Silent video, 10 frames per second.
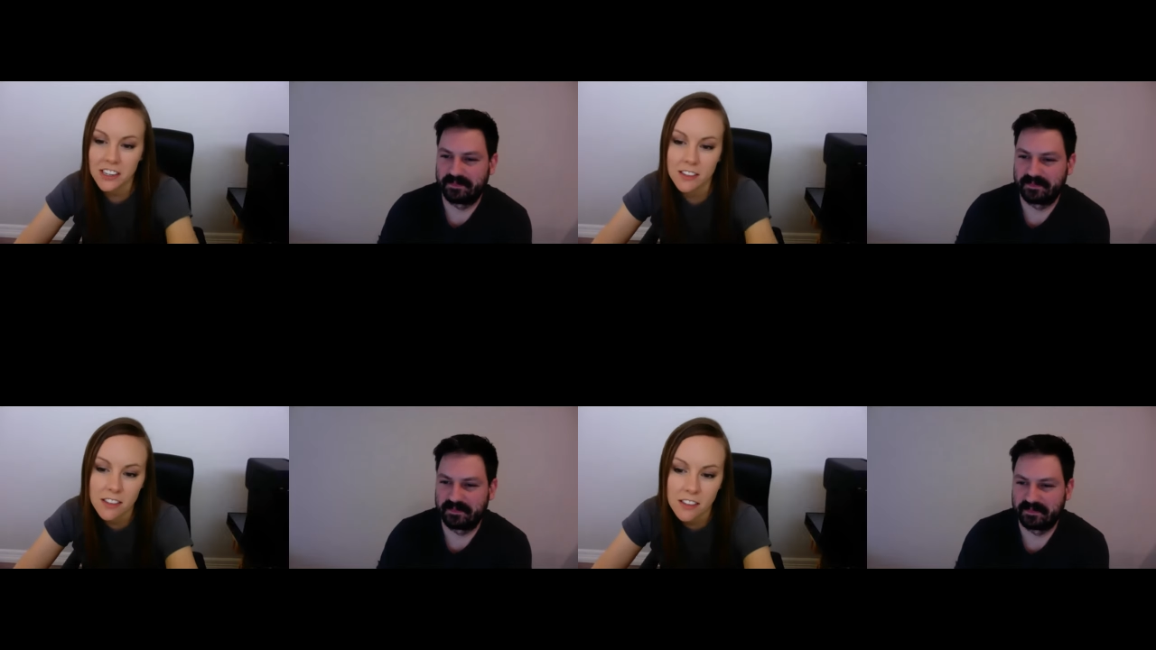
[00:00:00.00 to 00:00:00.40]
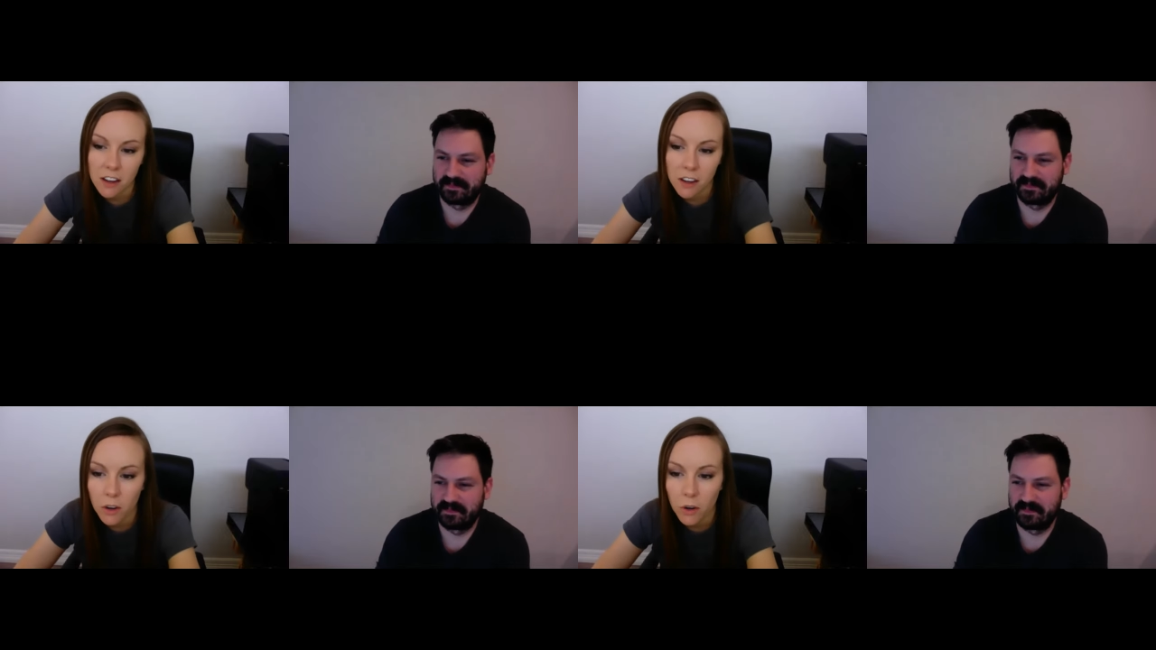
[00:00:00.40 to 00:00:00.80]

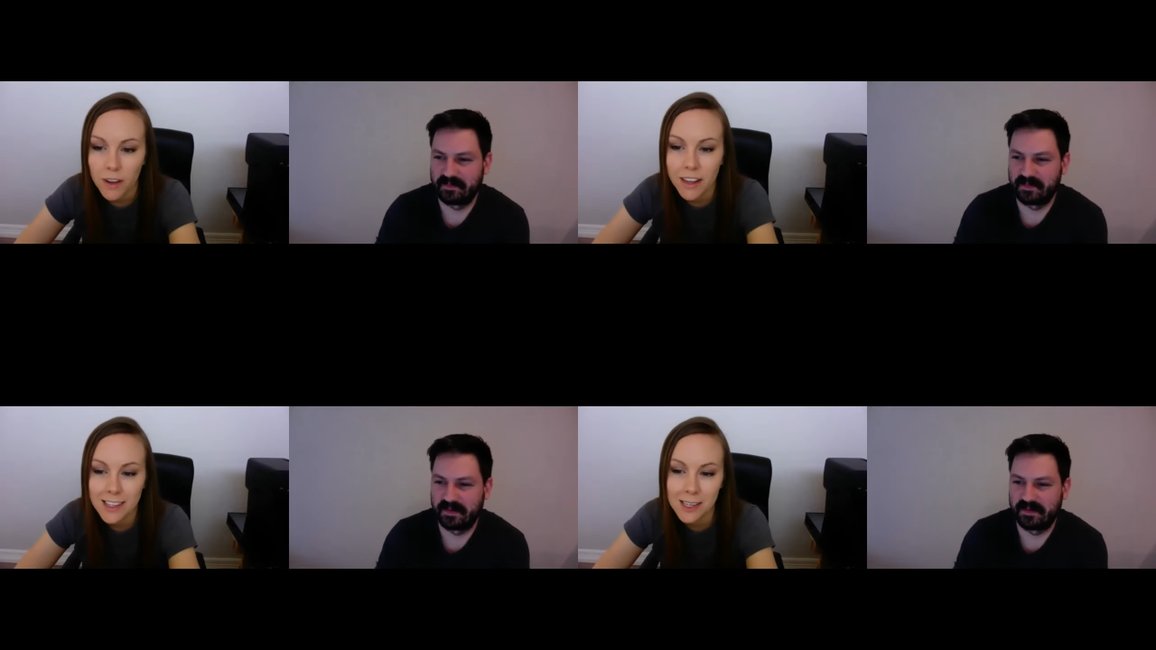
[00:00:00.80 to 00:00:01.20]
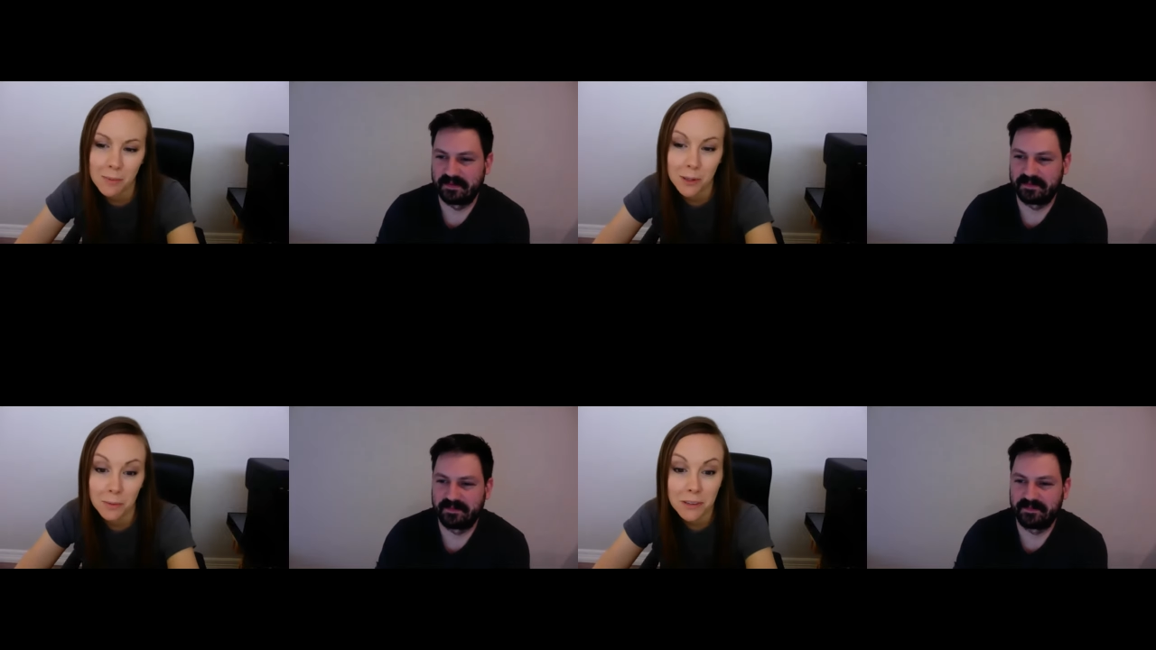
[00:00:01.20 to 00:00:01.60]
Speaker 1: So it's an
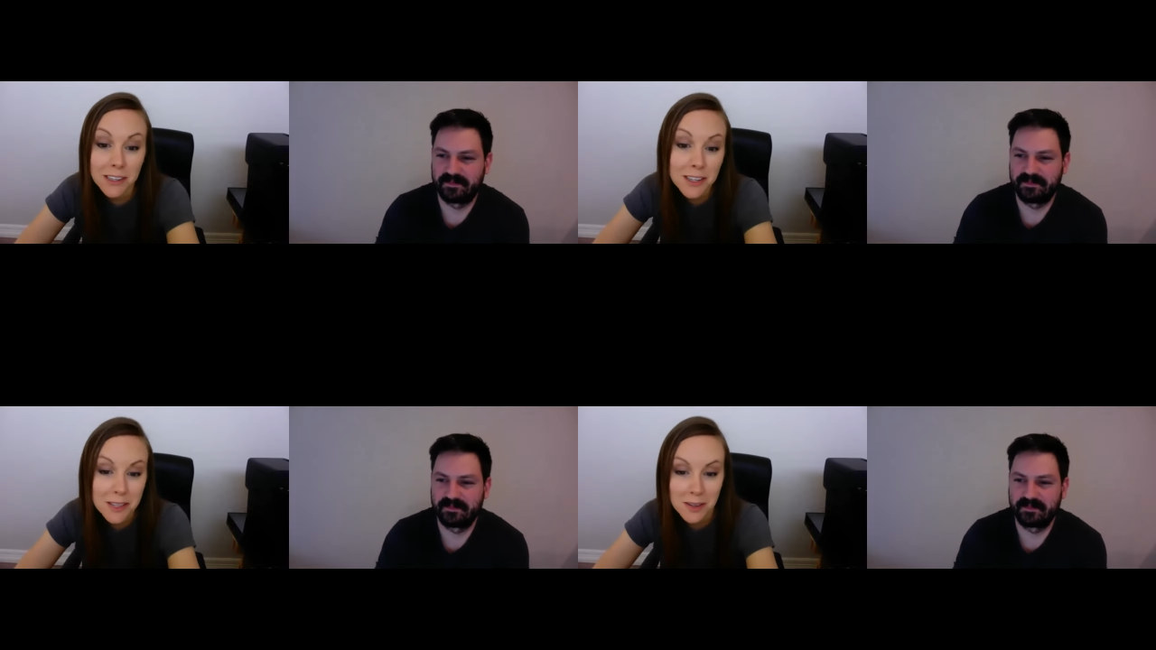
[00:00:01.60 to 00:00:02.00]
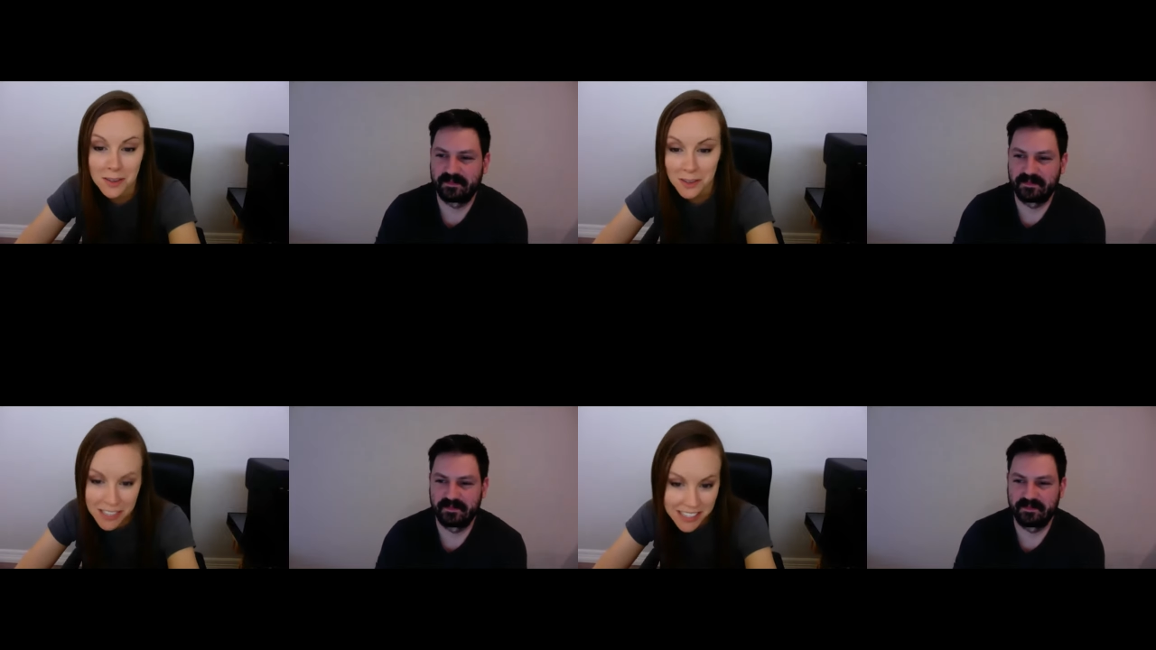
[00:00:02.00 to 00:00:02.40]
appropriate
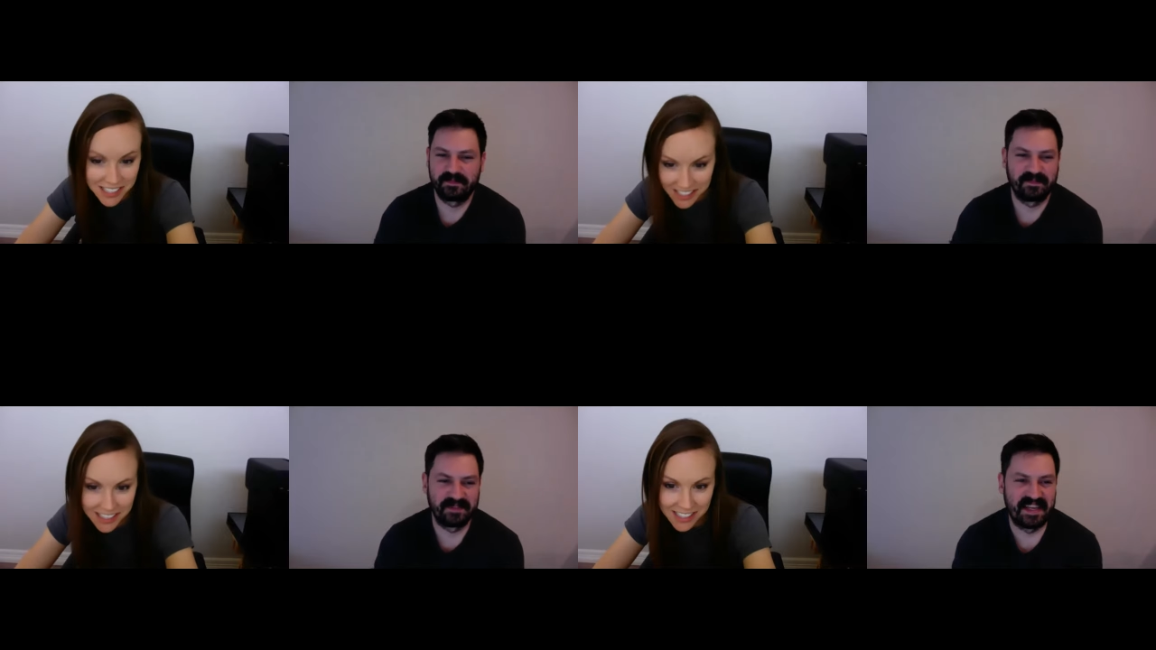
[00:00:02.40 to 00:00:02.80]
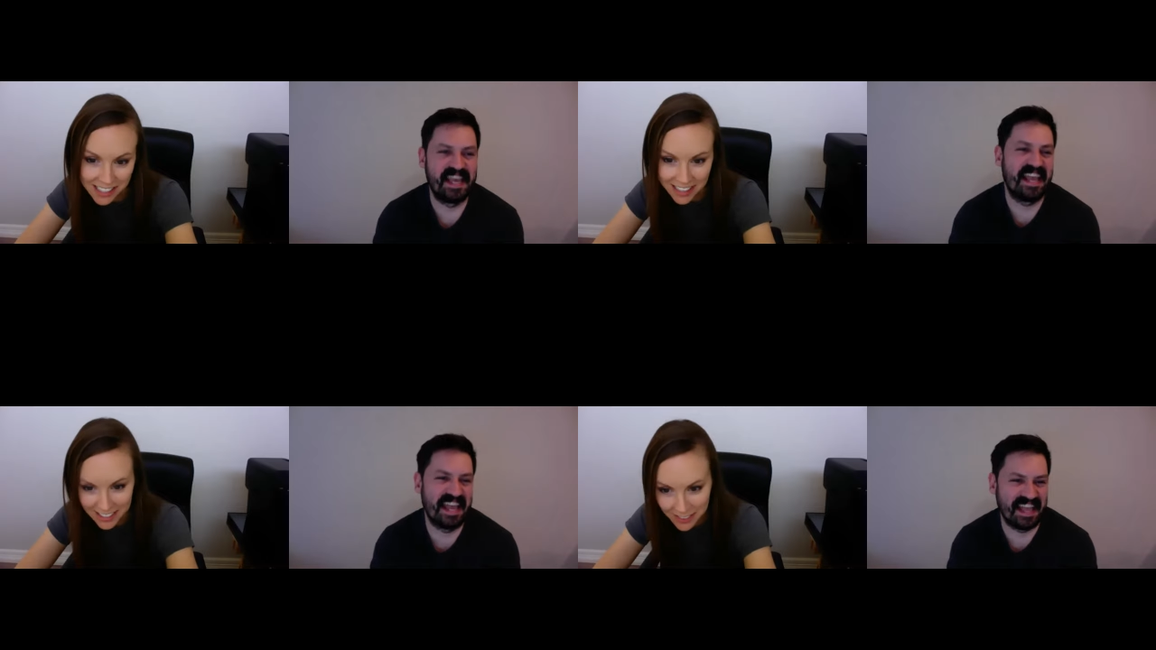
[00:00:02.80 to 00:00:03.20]
social distancing
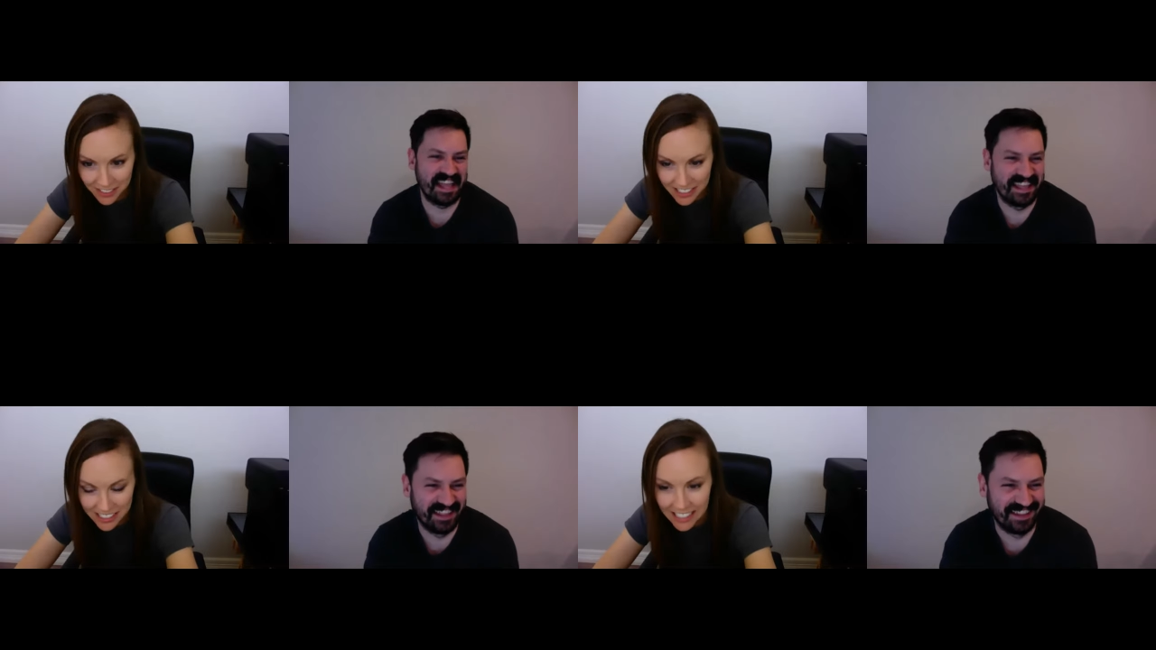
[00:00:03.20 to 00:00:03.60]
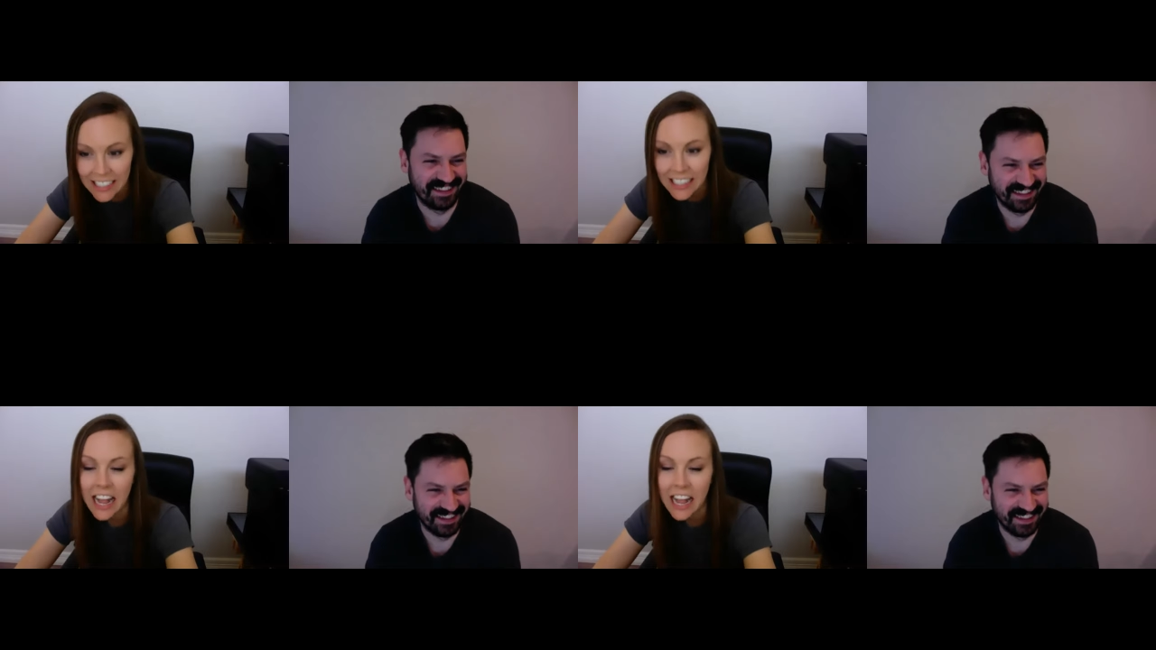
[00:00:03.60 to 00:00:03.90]
activity.